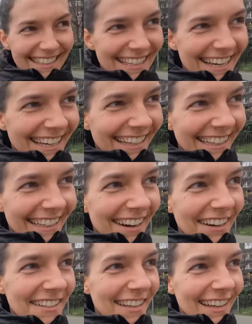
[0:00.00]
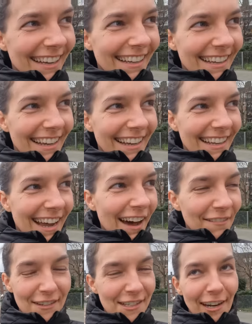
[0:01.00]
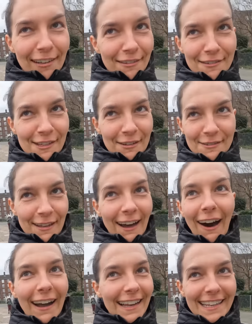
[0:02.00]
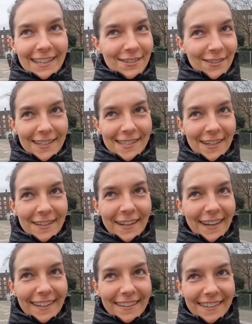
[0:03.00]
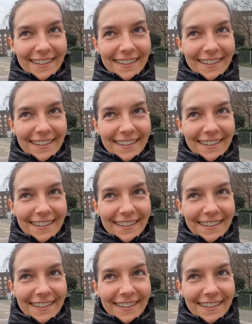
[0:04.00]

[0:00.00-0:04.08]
Yeah, I haven't checked the results. I literally don't know.